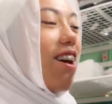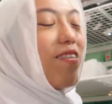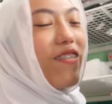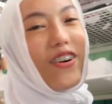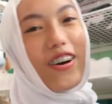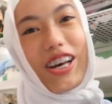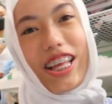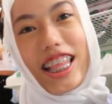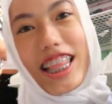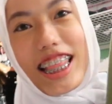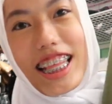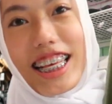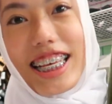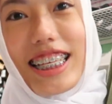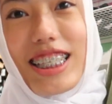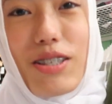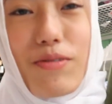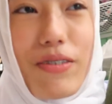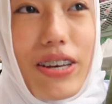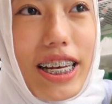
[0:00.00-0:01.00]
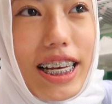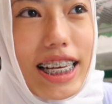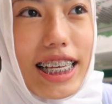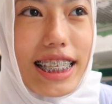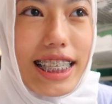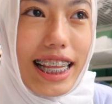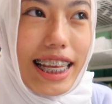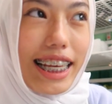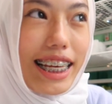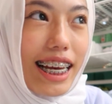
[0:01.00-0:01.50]
I bought this
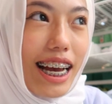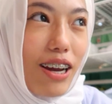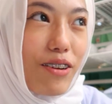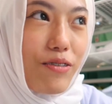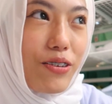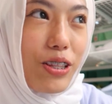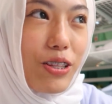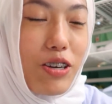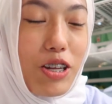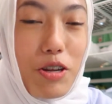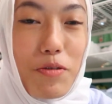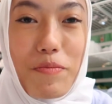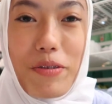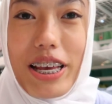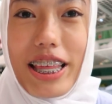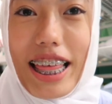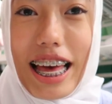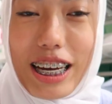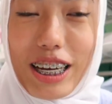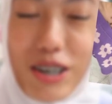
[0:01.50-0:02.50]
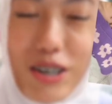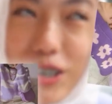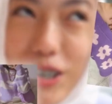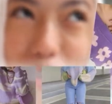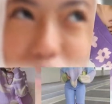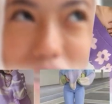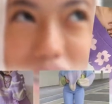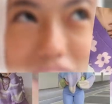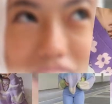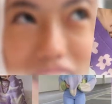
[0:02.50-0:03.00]
because like I really want to be that
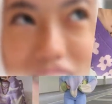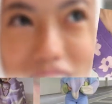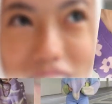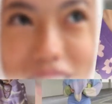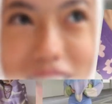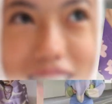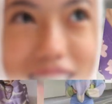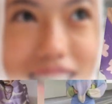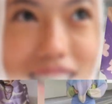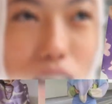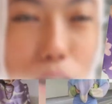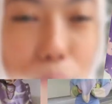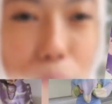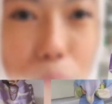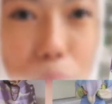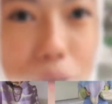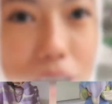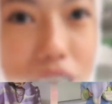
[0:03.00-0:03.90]
coconut girl type of